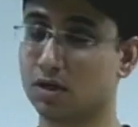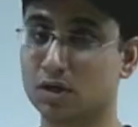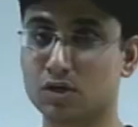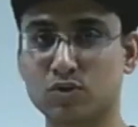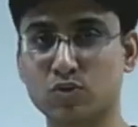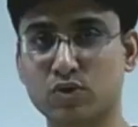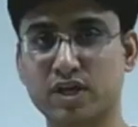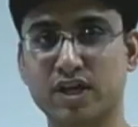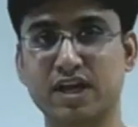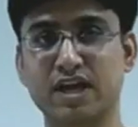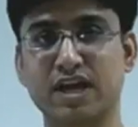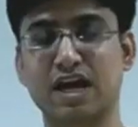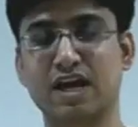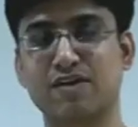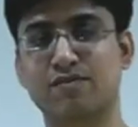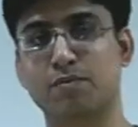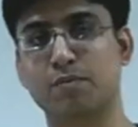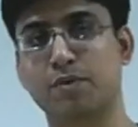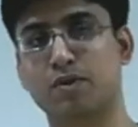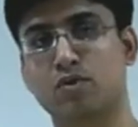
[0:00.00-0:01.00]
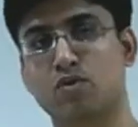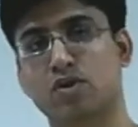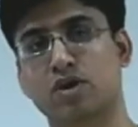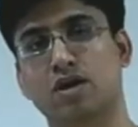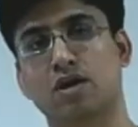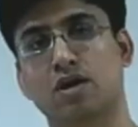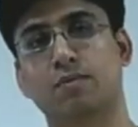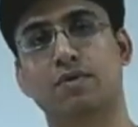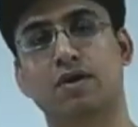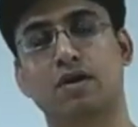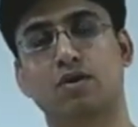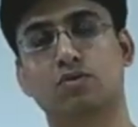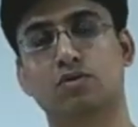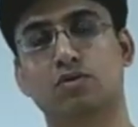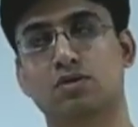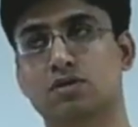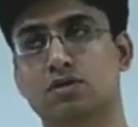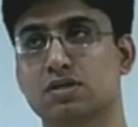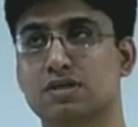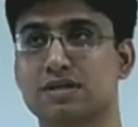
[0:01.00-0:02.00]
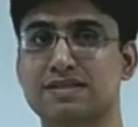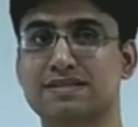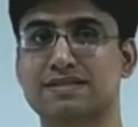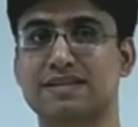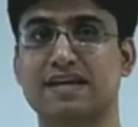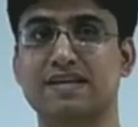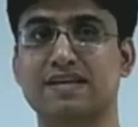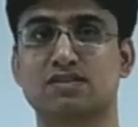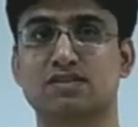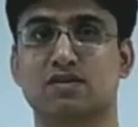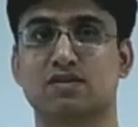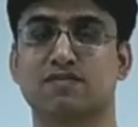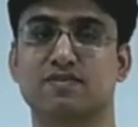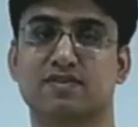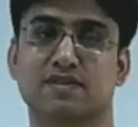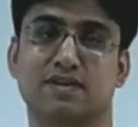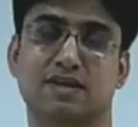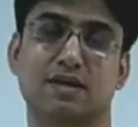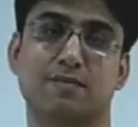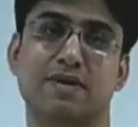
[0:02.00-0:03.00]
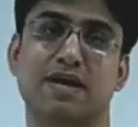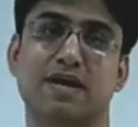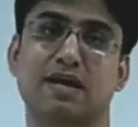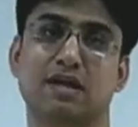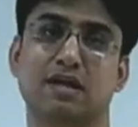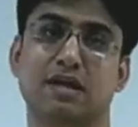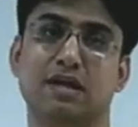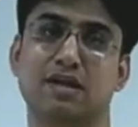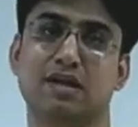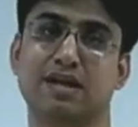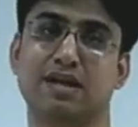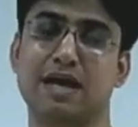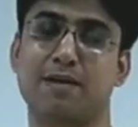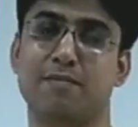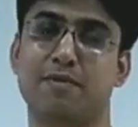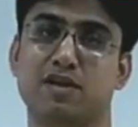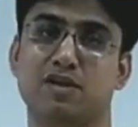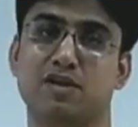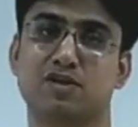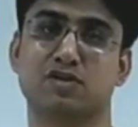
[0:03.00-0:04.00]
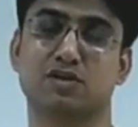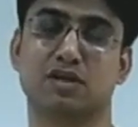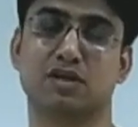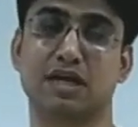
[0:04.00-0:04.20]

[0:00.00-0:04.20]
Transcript: Today I will be talking about science of Theraband in rehabilitation.